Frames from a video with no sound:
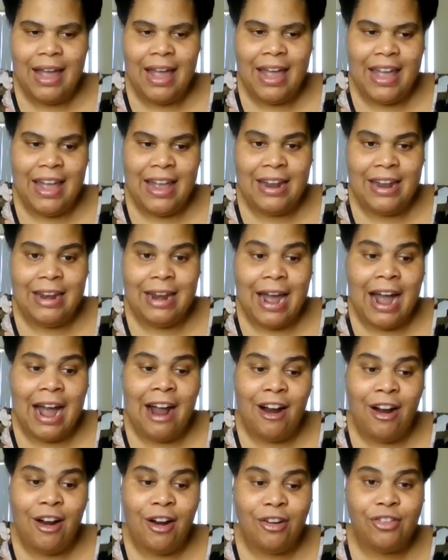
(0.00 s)
and
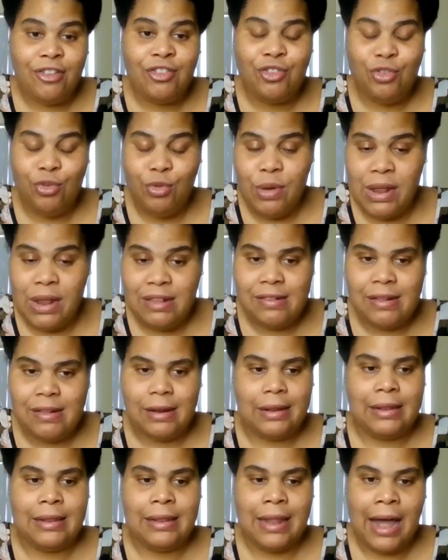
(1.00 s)
our students did
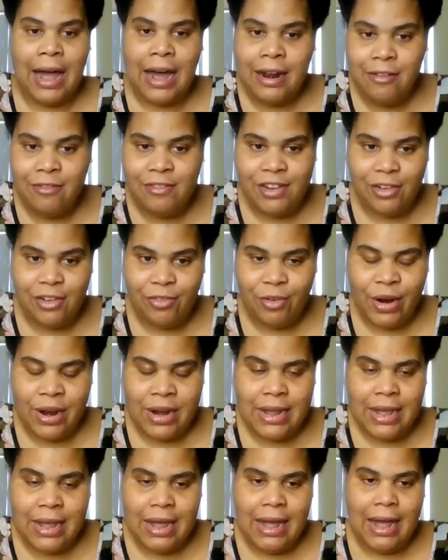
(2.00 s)
a lot of
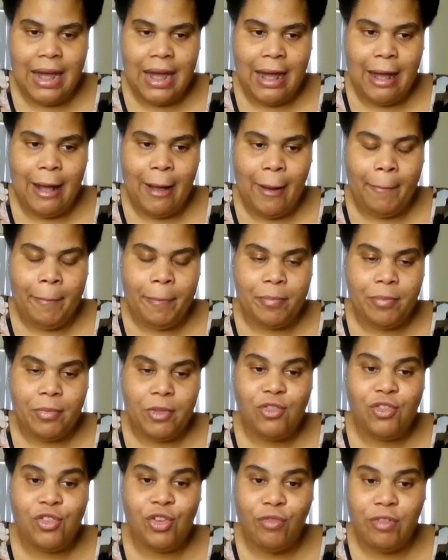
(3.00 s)
different
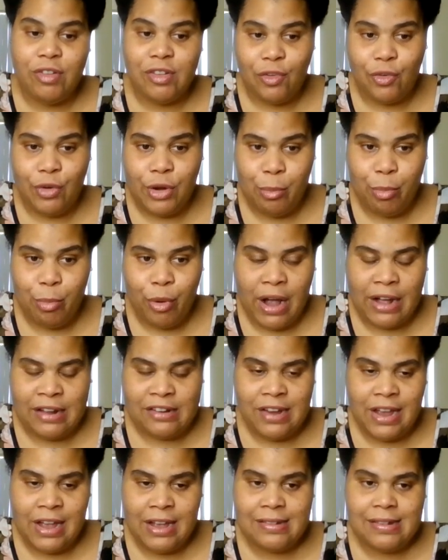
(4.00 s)
service learning
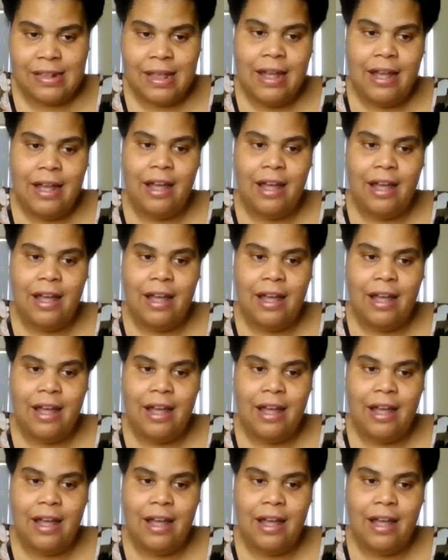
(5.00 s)
projects.